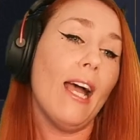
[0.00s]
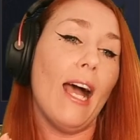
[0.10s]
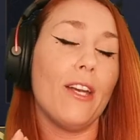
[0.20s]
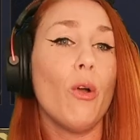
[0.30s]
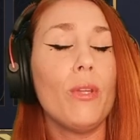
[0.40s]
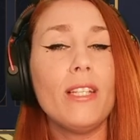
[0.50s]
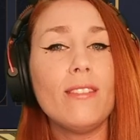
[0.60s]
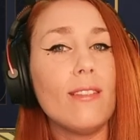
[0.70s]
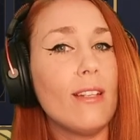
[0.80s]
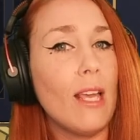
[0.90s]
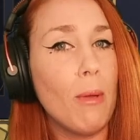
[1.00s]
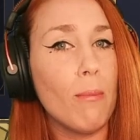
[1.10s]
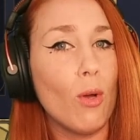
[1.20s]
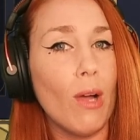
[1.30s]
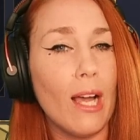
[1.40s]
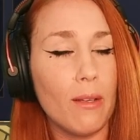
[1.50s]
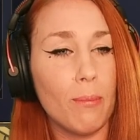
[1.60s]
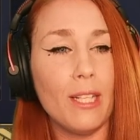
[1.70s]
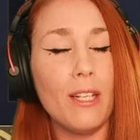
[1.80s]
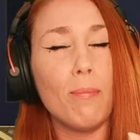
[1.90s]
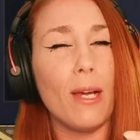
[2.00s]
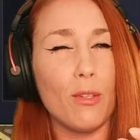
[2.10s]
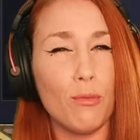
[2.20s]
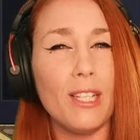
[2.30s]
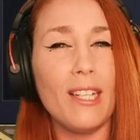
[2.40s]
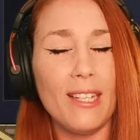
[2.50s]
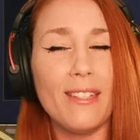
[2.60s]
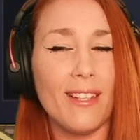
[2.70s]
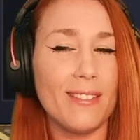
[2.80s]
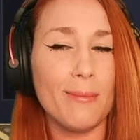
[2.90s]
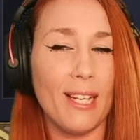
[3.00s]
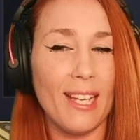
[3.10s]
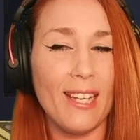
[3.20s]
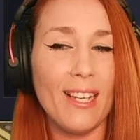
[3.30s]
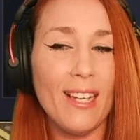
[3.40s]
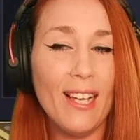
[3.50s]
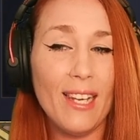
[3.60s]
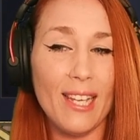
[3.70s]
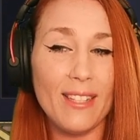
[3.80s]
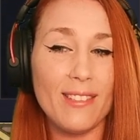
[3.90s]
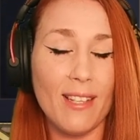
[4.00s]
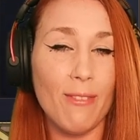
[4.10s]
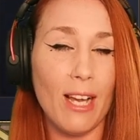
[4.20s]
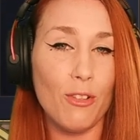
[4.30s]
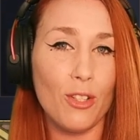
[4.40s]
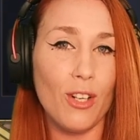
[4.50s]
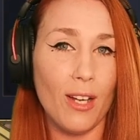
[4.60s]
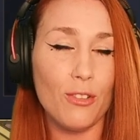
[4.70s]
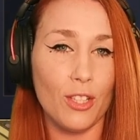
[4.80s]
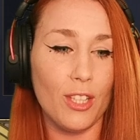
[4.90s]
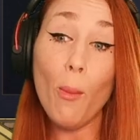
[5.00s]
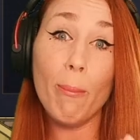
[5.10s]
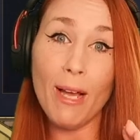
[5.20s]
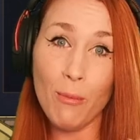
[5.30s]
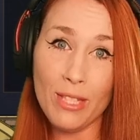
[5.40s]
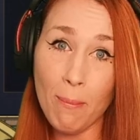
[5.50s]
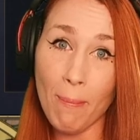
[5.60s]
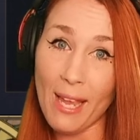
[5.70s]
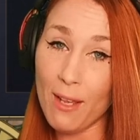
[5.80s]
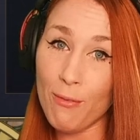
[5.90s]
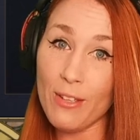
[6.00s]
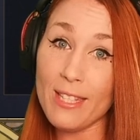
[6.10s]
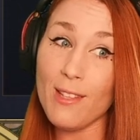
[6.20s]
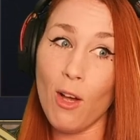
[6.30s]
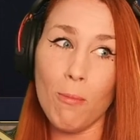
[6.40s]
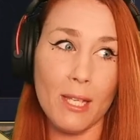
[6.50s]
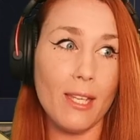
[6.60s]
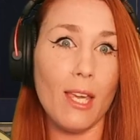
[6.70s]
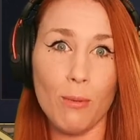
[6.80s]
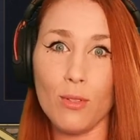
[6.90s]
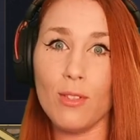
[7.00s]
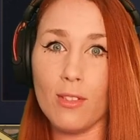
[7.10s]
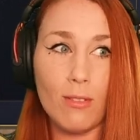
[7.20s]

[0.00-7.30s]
I know this is an MMO hybrid, but it really does play like a survival crafter, but with the benefits of being able to